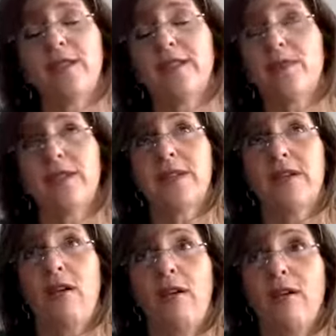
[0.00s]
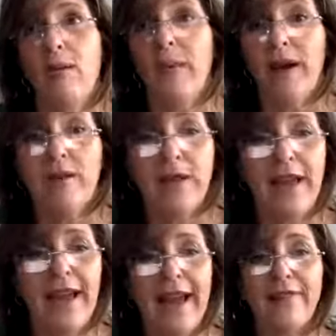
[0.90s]
that's what it's all about.
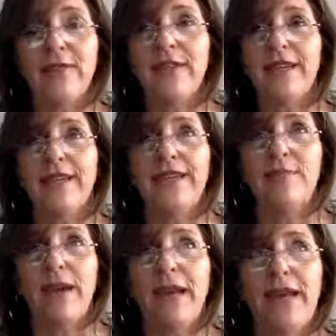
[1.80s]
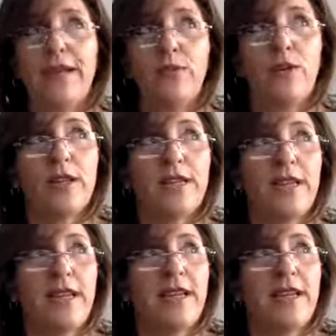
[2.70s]
Everything He's made was